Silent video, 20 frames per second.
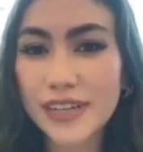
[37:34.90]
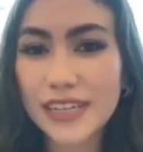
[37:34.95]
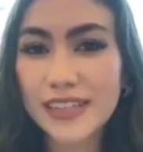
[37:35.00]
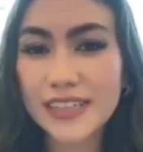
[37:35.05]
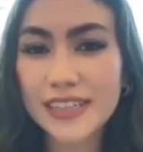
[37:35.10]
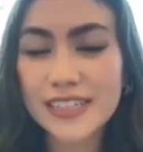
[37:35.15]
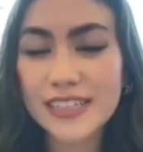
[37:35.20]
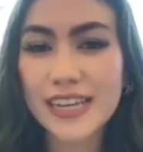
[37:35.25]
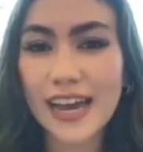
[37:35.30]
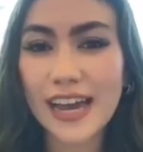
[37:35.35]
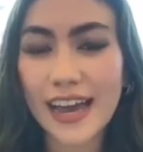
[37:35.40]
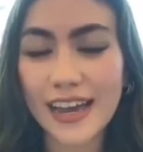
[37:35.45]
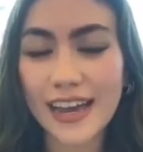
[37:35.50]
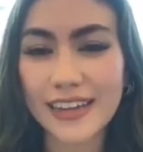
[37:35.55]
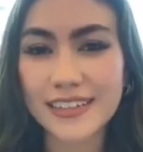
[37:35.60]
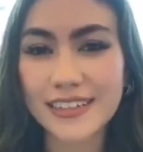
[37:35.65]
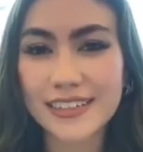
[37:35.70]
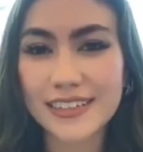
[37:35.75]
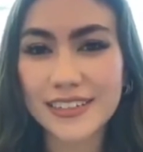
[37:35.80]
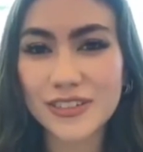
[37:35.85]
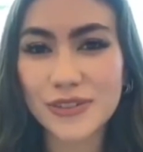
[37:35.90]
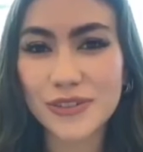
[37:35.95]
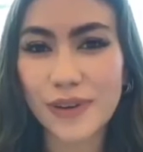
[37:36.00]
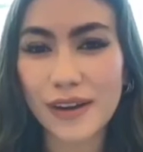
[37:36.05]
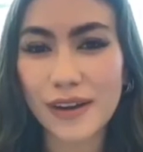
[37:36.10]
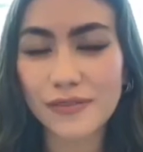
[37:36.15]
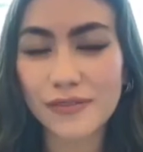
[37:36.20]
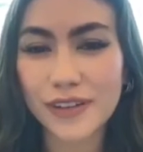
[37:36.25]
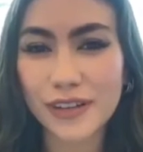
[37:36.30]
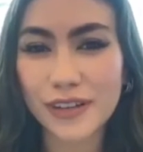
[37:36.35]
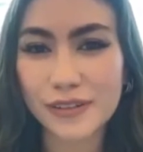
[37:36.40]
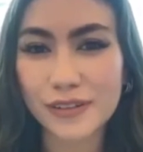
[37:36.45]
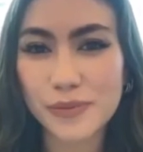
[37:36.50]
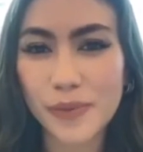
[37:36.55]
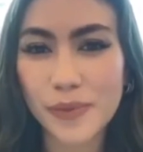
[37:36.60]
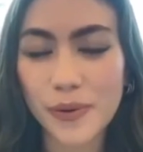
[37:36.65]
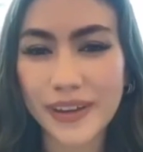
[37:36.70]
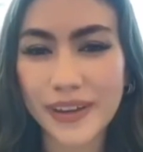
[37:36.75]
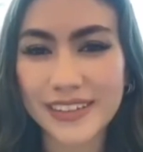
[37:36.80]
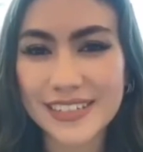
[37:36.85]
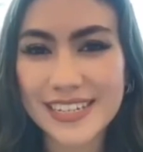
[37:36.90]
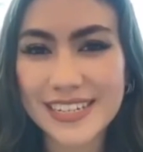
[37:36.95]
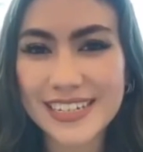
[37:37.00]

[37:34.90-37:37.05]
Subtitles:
anything to add to Raphael's point?